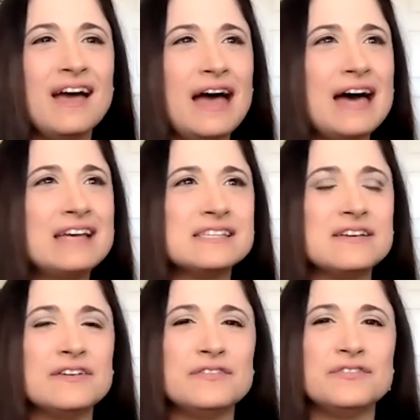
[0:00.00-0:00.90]
As
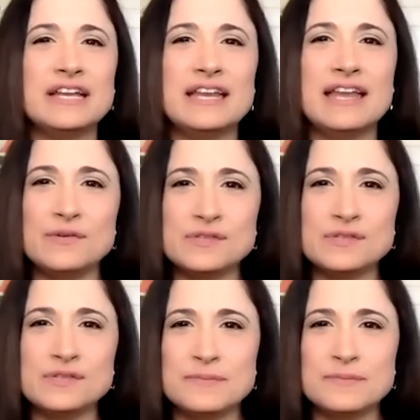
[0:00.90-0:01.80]
of
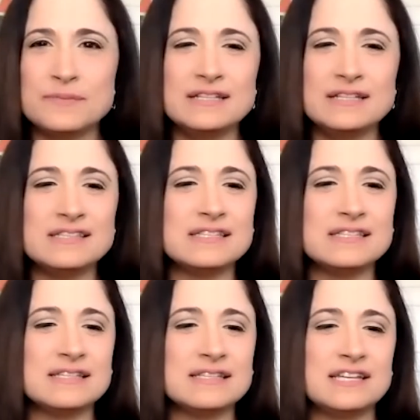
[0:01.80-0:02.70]

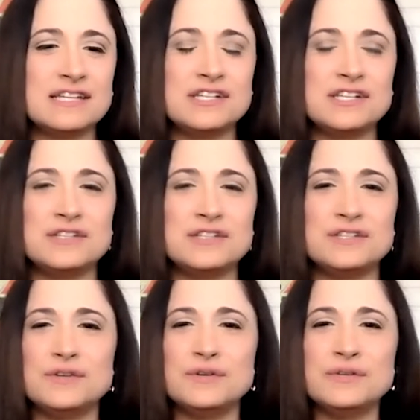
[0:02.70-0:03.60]
announcements, session
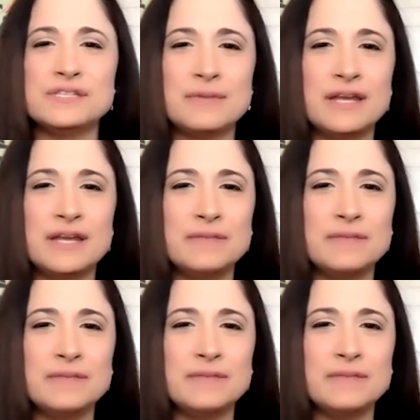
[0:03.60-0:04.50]
2 is coming
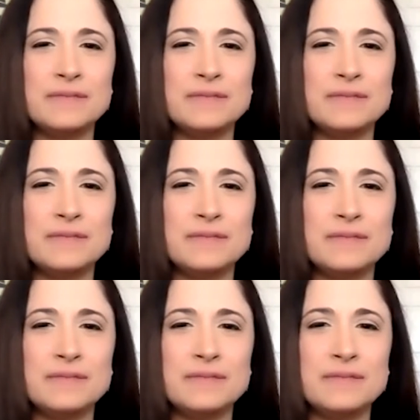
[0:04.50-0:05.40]
up June
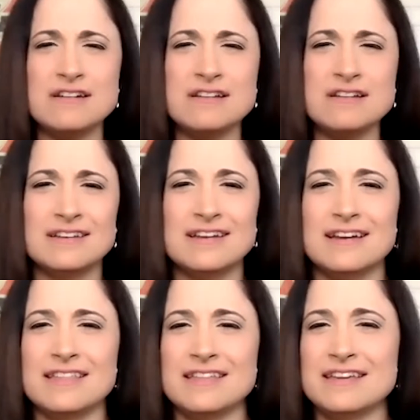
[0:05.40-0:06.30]
2nd and 3rd.
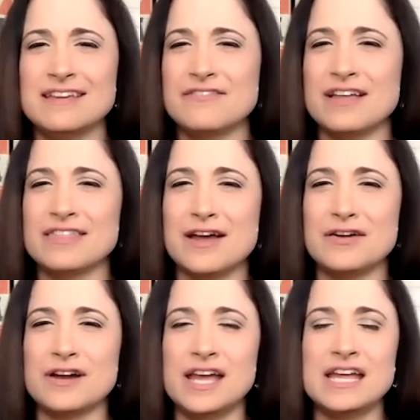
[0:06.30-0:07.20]
I
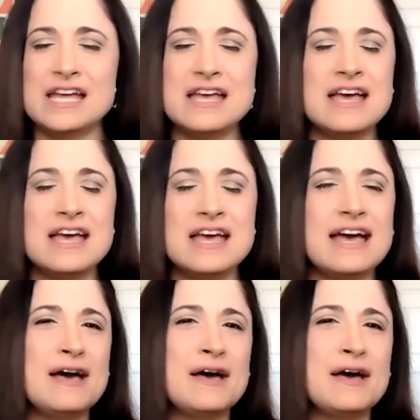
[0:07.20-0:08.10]
think I've got that right.
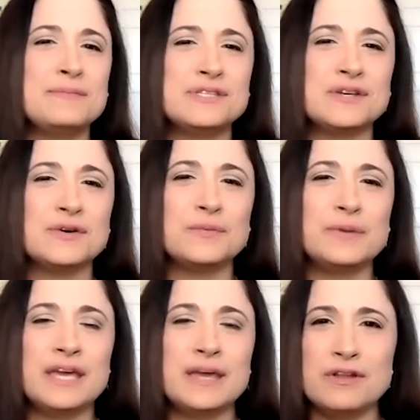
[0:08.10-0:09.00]

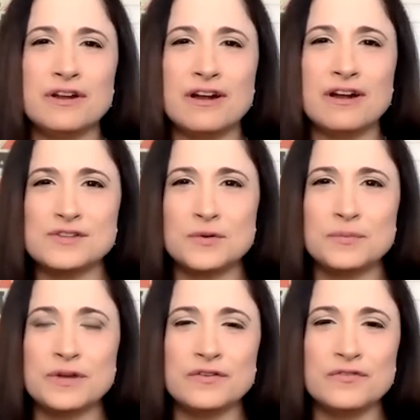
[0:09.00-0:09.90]
So be keeping your
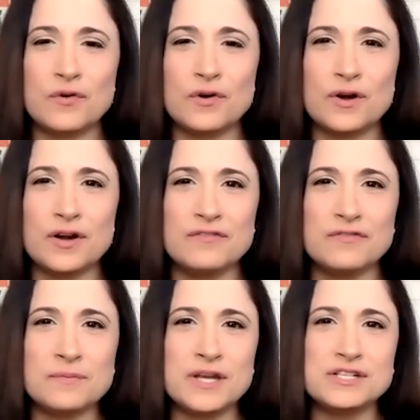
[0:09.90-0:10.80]
eyes open for
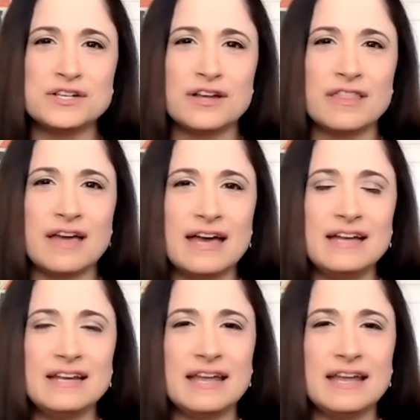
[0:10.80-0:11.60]
information on that.